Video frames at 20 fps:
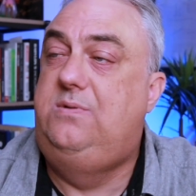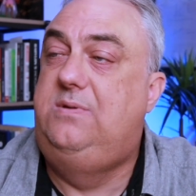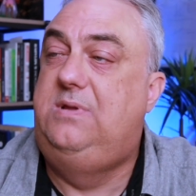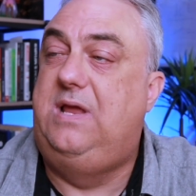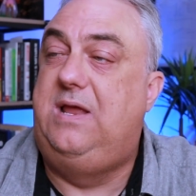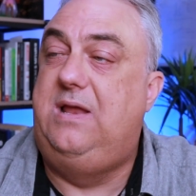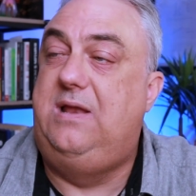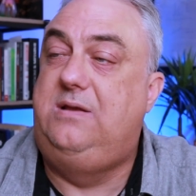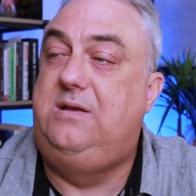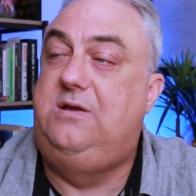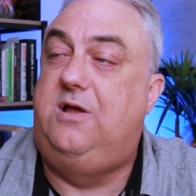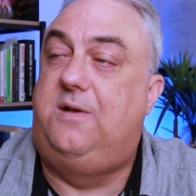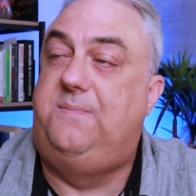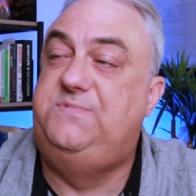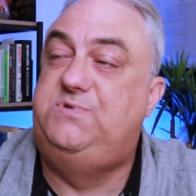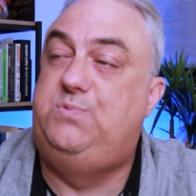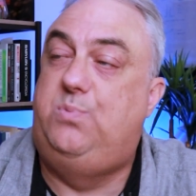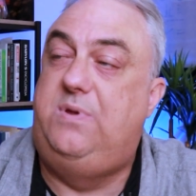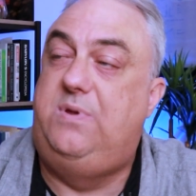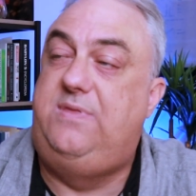It
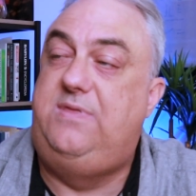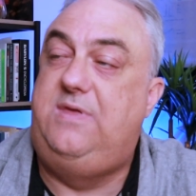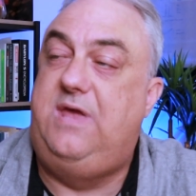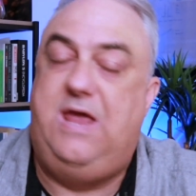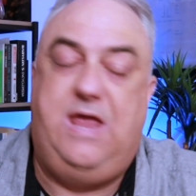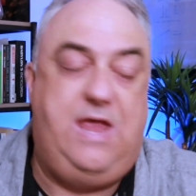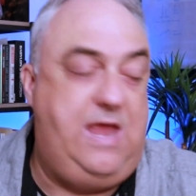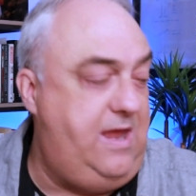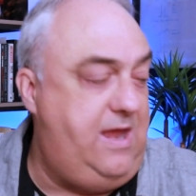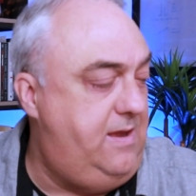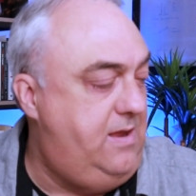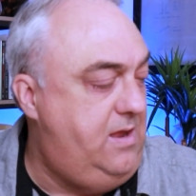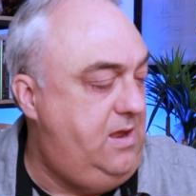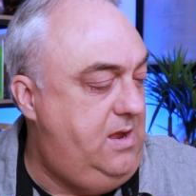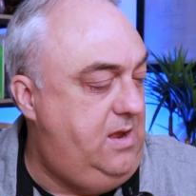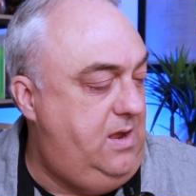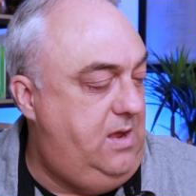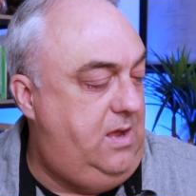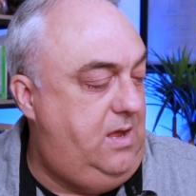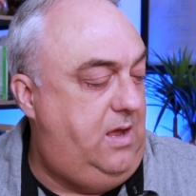comes with a
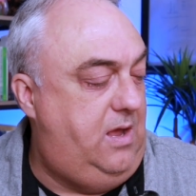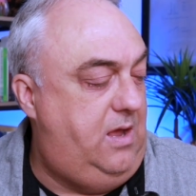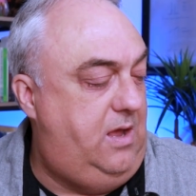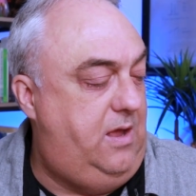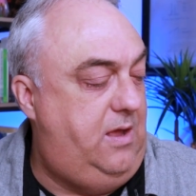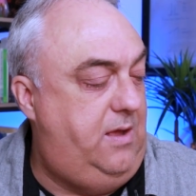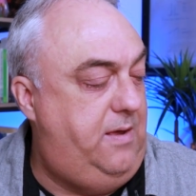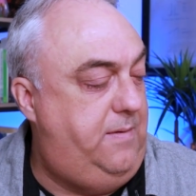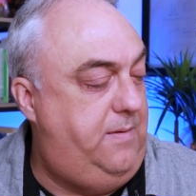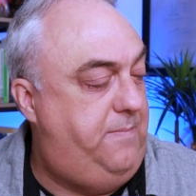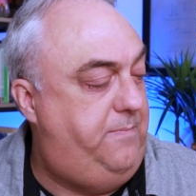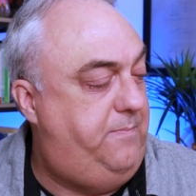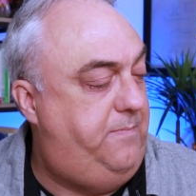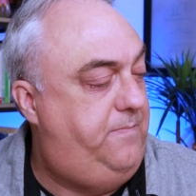um,